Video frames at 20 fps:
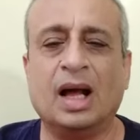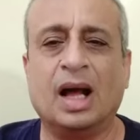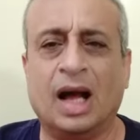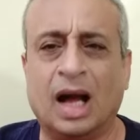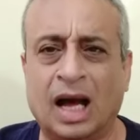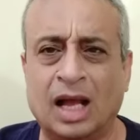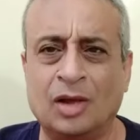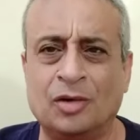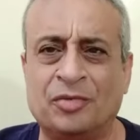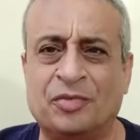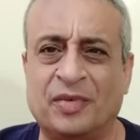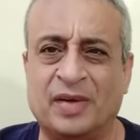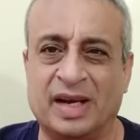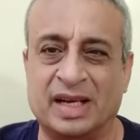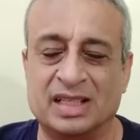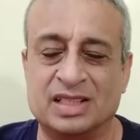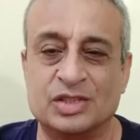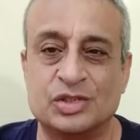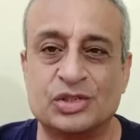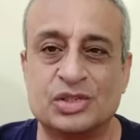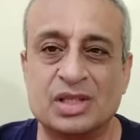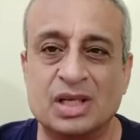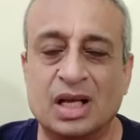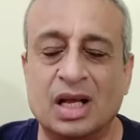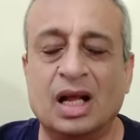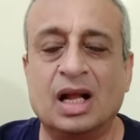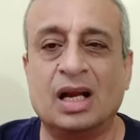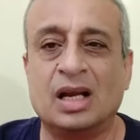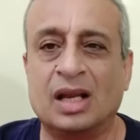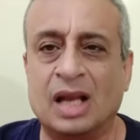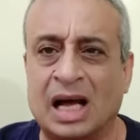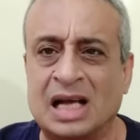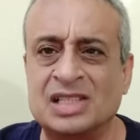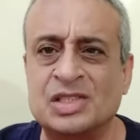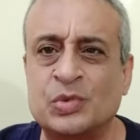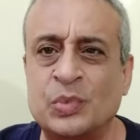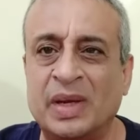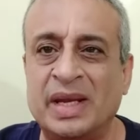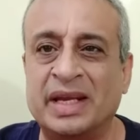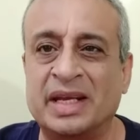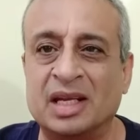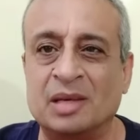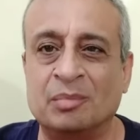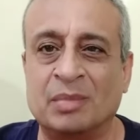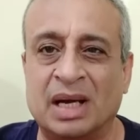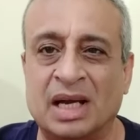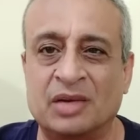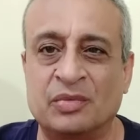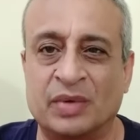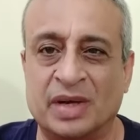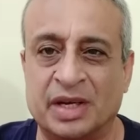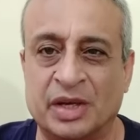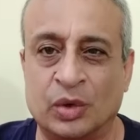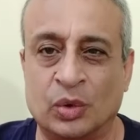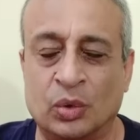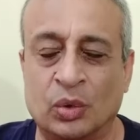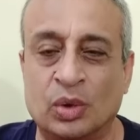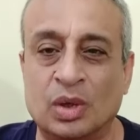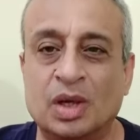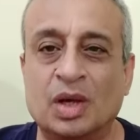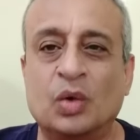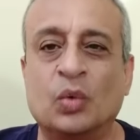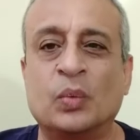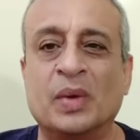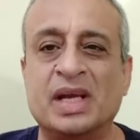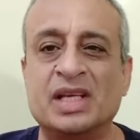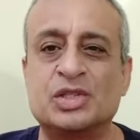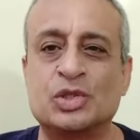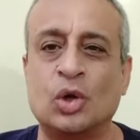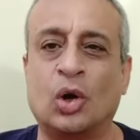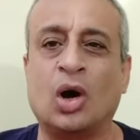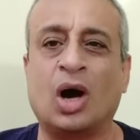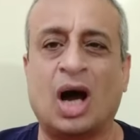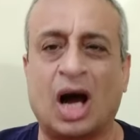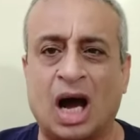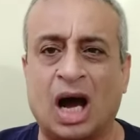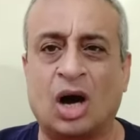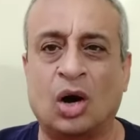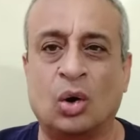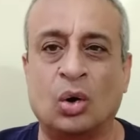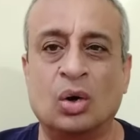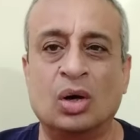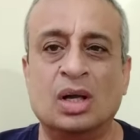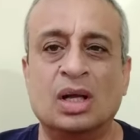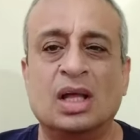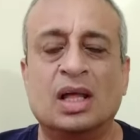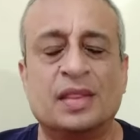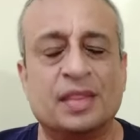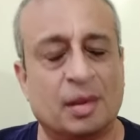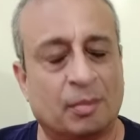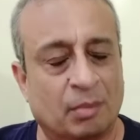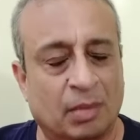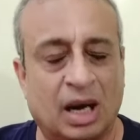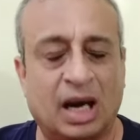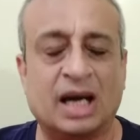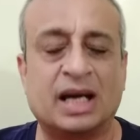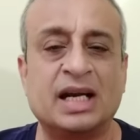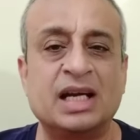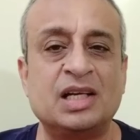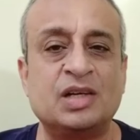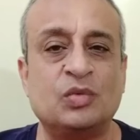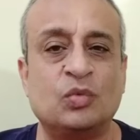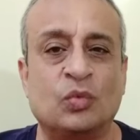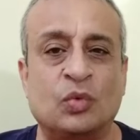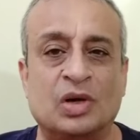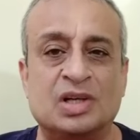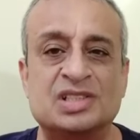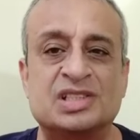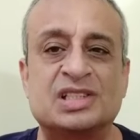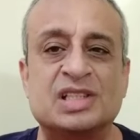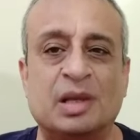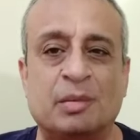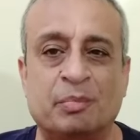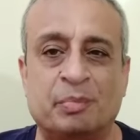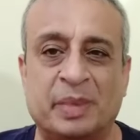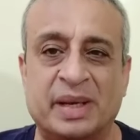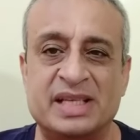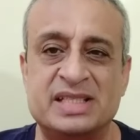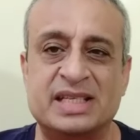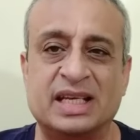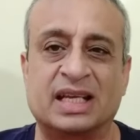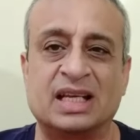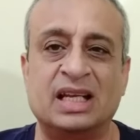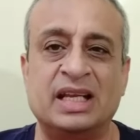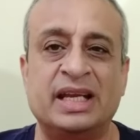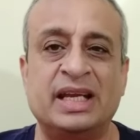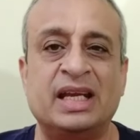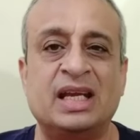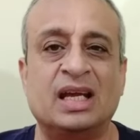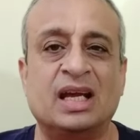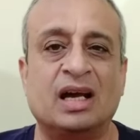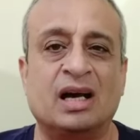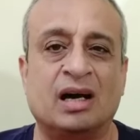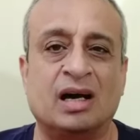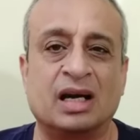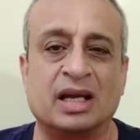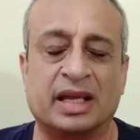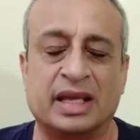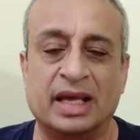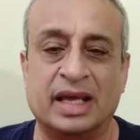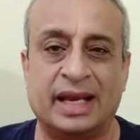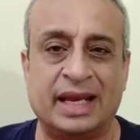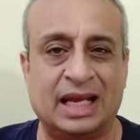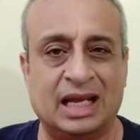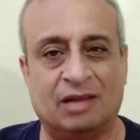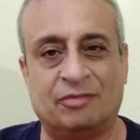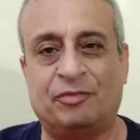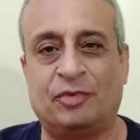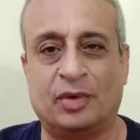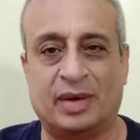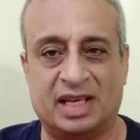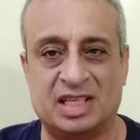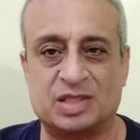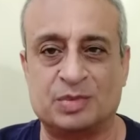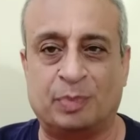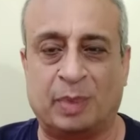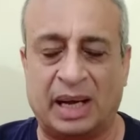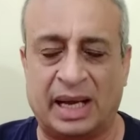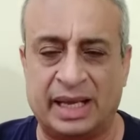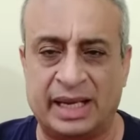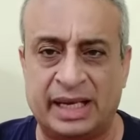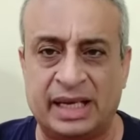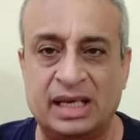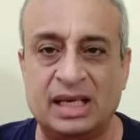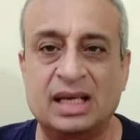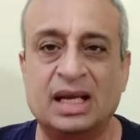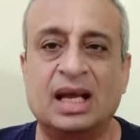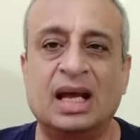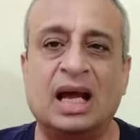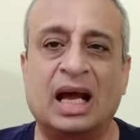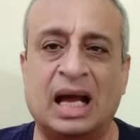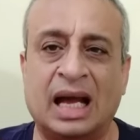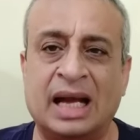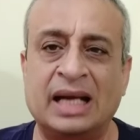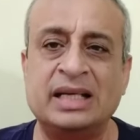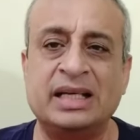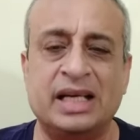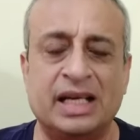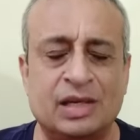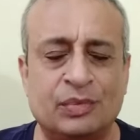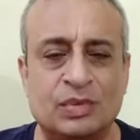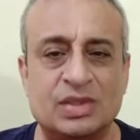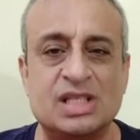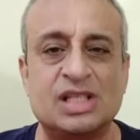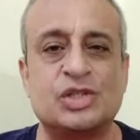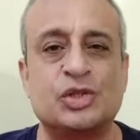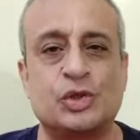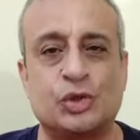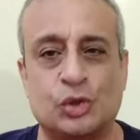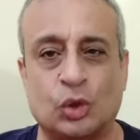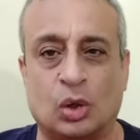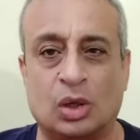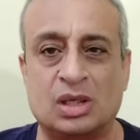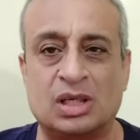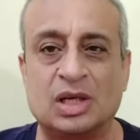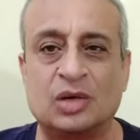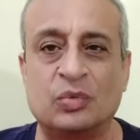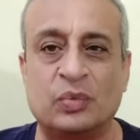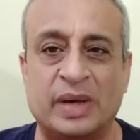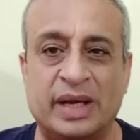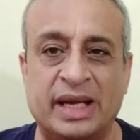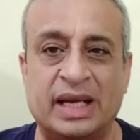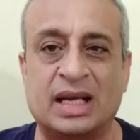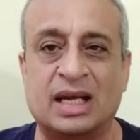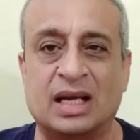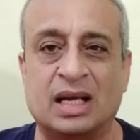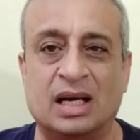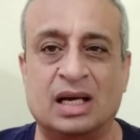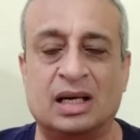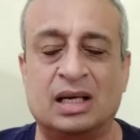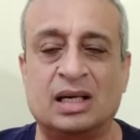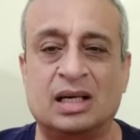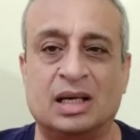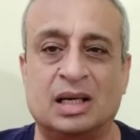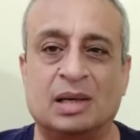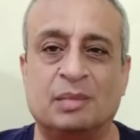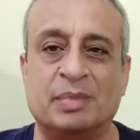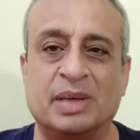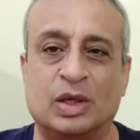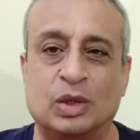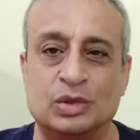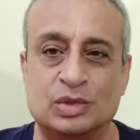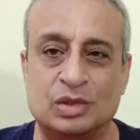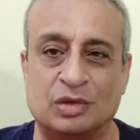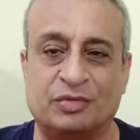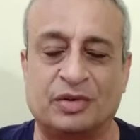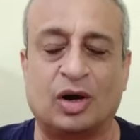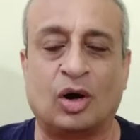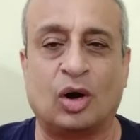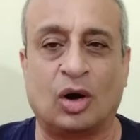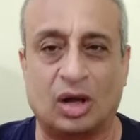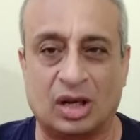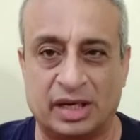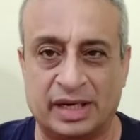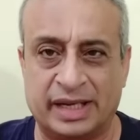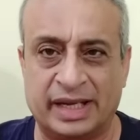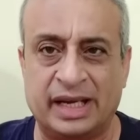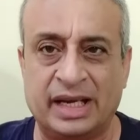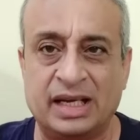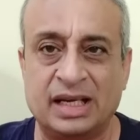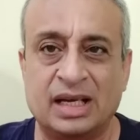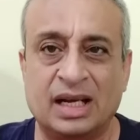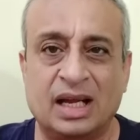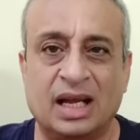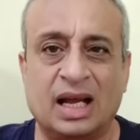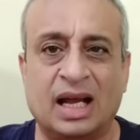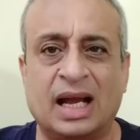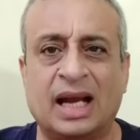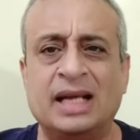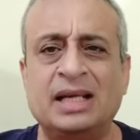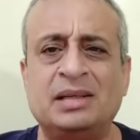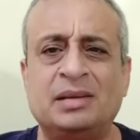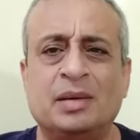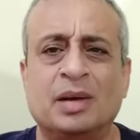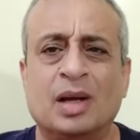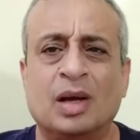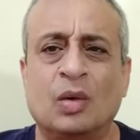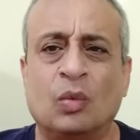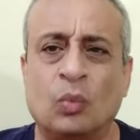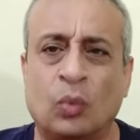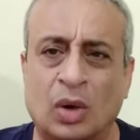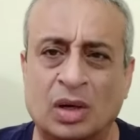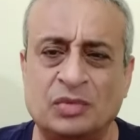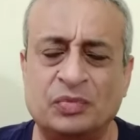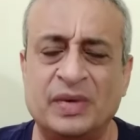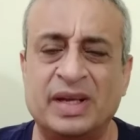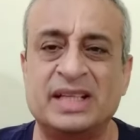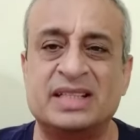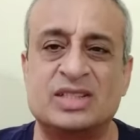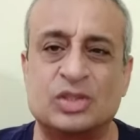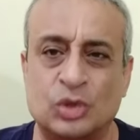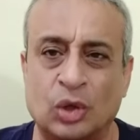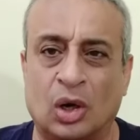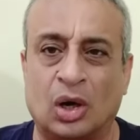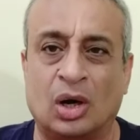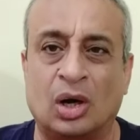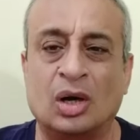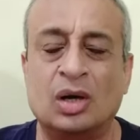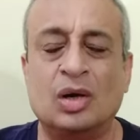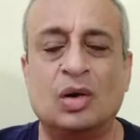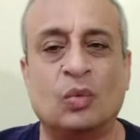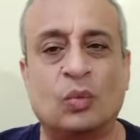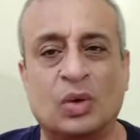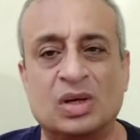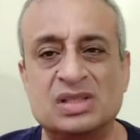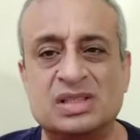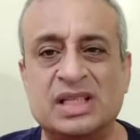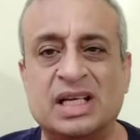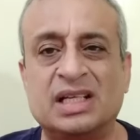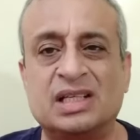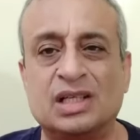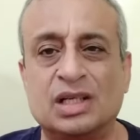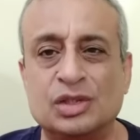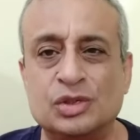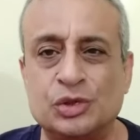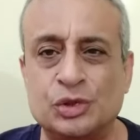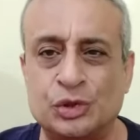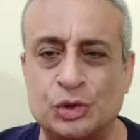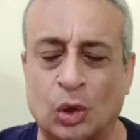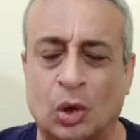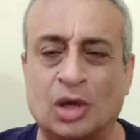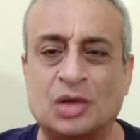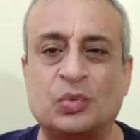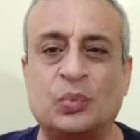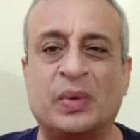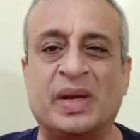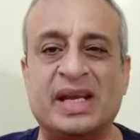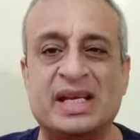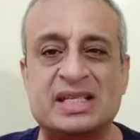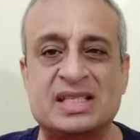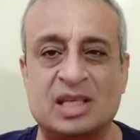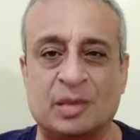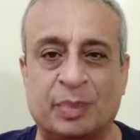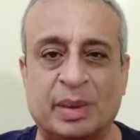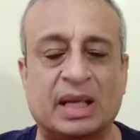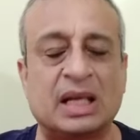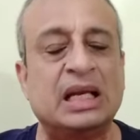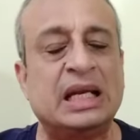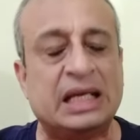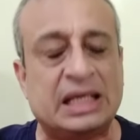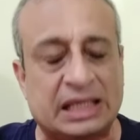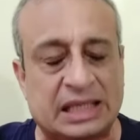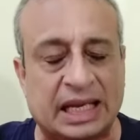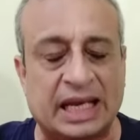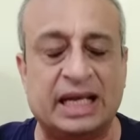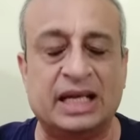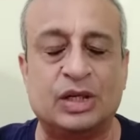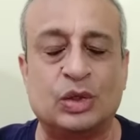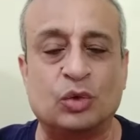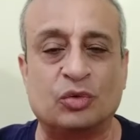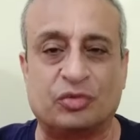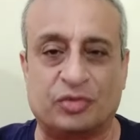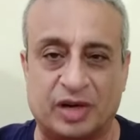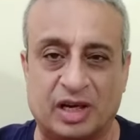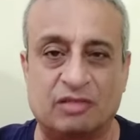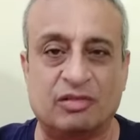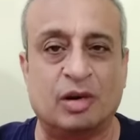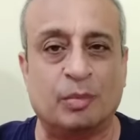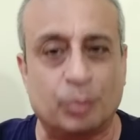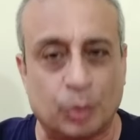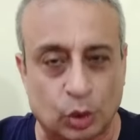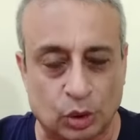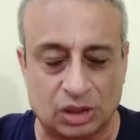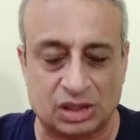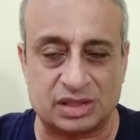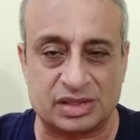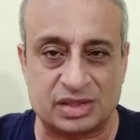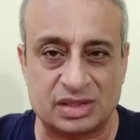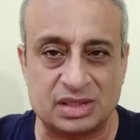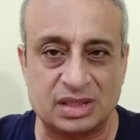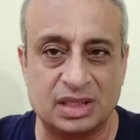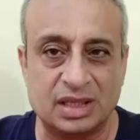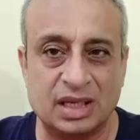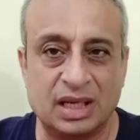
Hello friends, last week in my video we saw how the market was basically uh, gearing up for expiry and it was a shorter week uh, uh, because of a holiday and what we saw was that short weeks typically tend to favor bulls